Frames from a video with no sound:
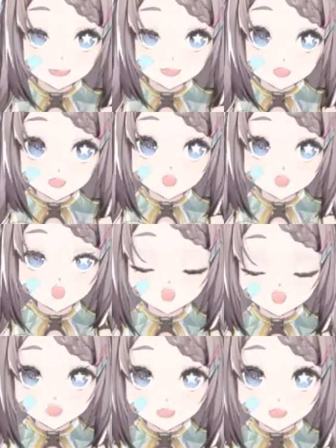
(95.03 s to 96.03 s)

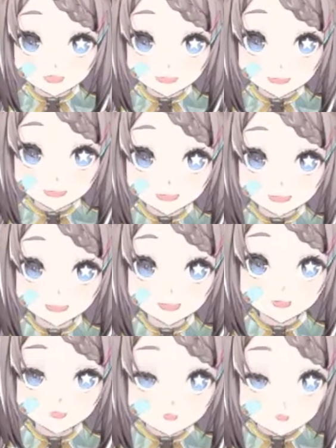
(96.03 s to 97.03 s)
And
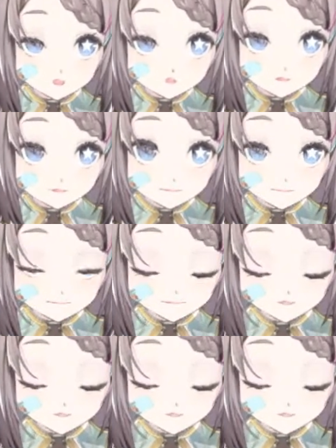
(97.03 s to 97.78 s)
so first,